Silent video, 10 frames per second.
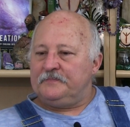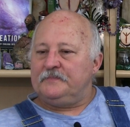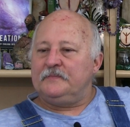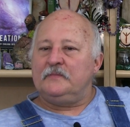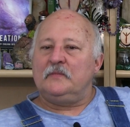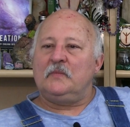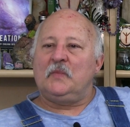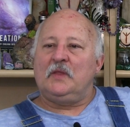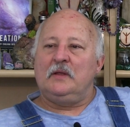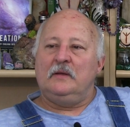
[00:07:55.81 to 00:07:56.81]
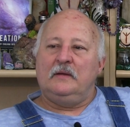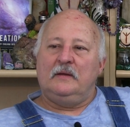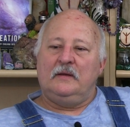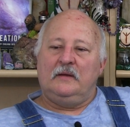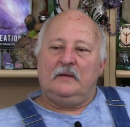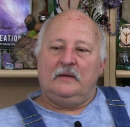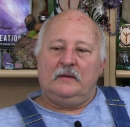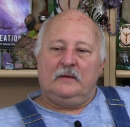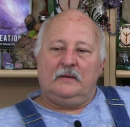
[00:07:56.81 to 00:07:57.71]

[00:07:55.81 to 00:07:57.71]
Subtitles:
Nothing is said.